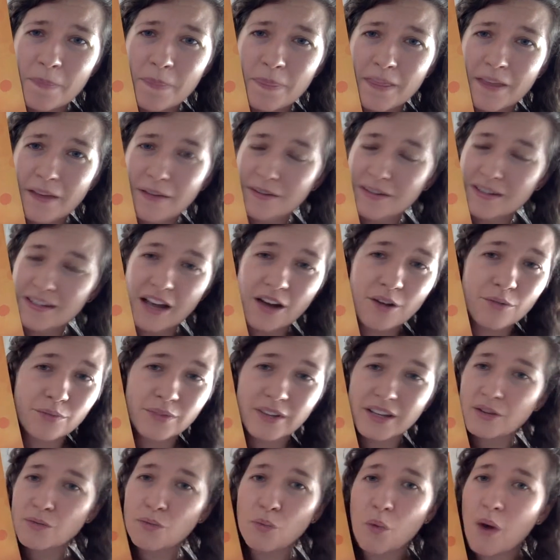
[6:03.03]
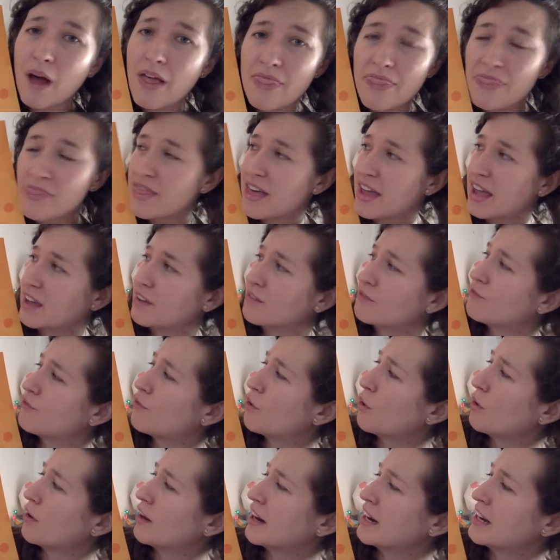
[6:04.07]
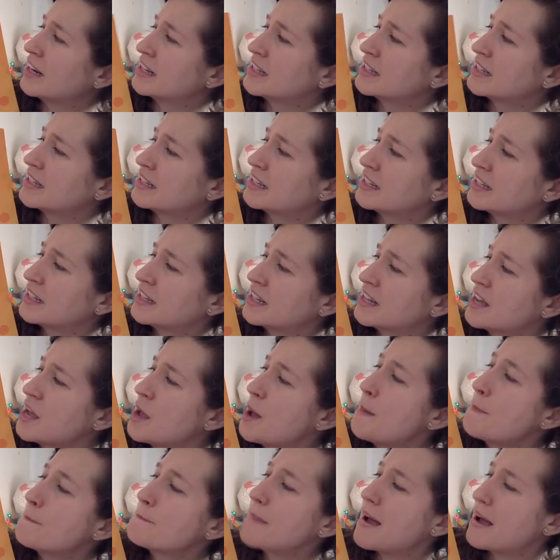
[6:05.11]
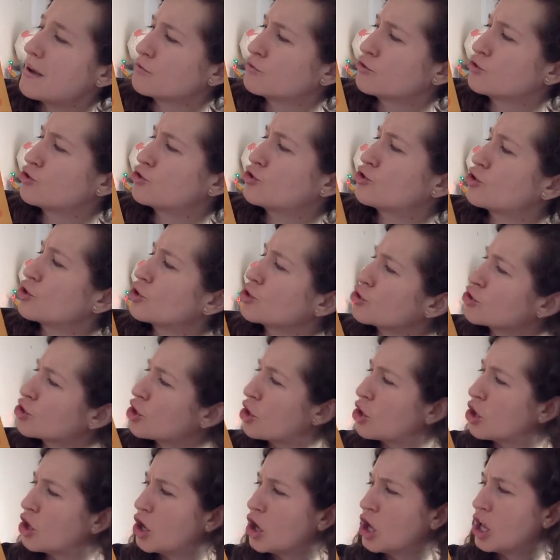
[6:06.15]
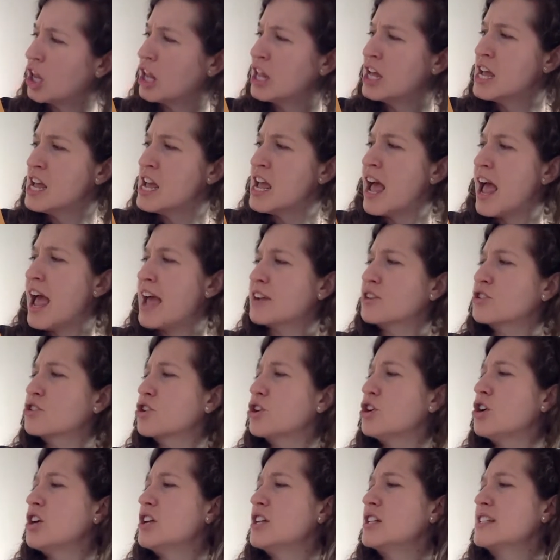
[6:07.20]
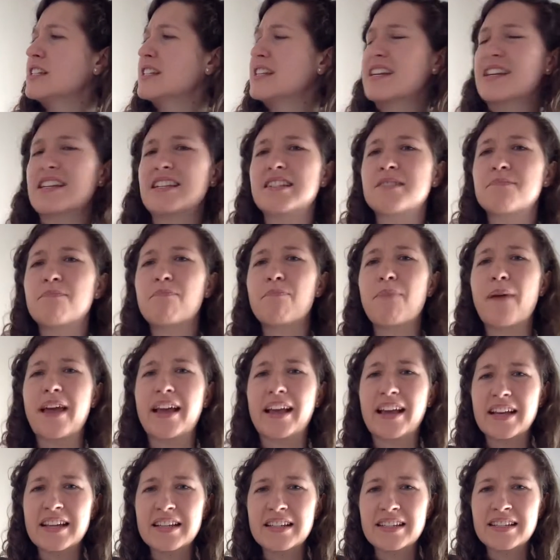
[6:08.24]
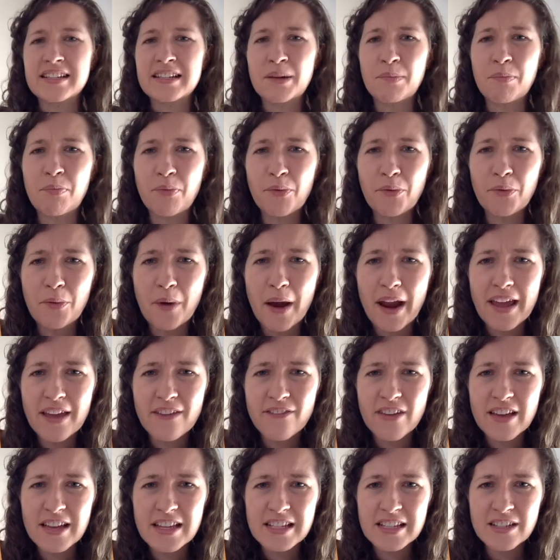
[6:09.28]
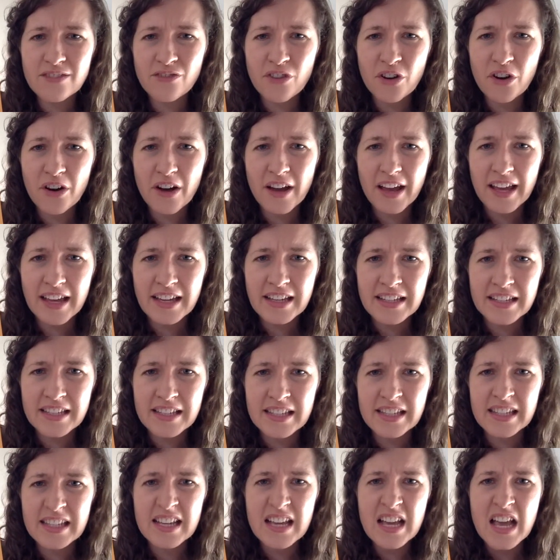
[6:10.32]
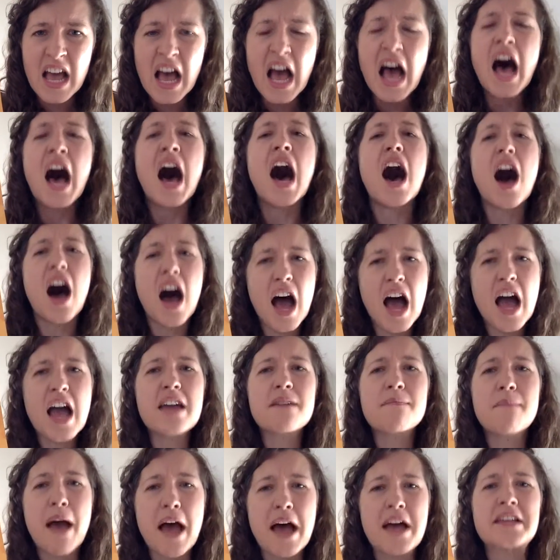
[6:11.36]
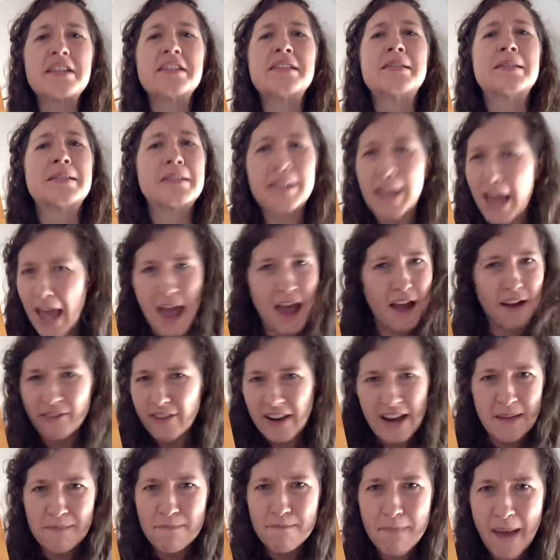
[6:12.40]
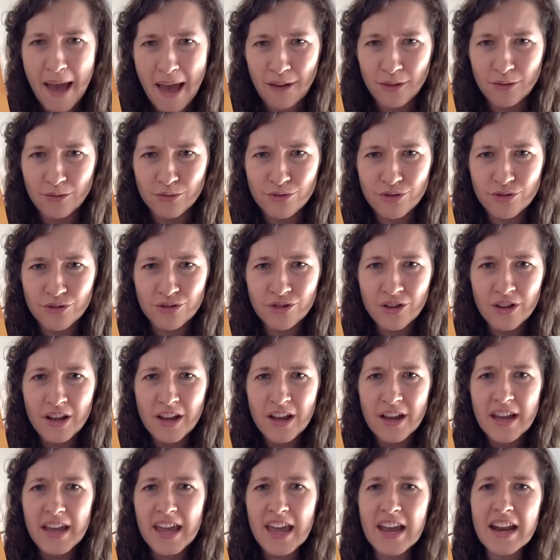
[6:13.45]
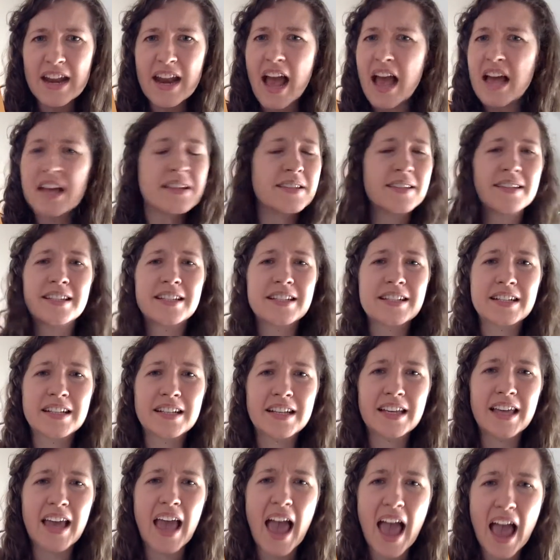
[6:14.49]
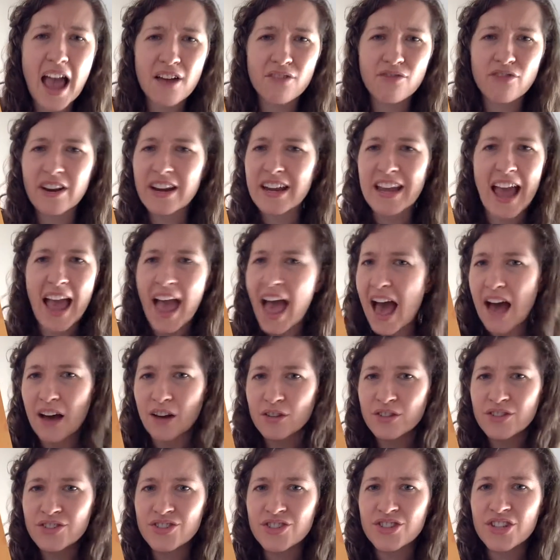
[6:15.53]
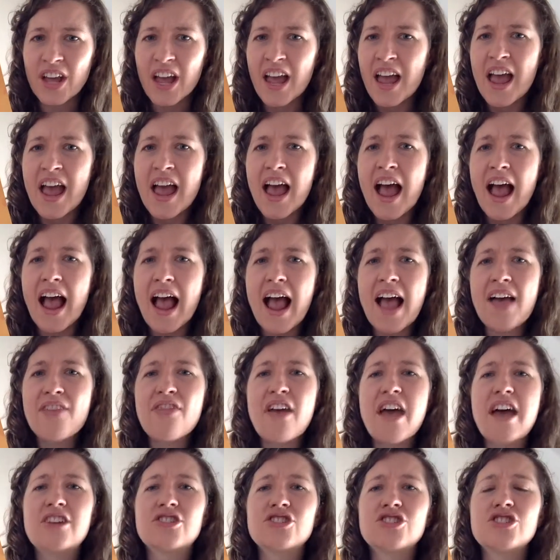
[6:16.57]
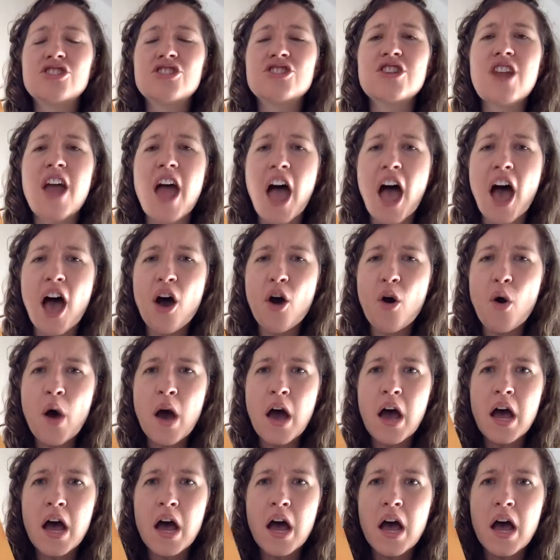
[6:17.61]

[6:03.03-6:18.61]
There was only one thing for it. Mouse stood tall and called in his biggest, bravest voice. I'm a scary mouse in a scary house, and there's no...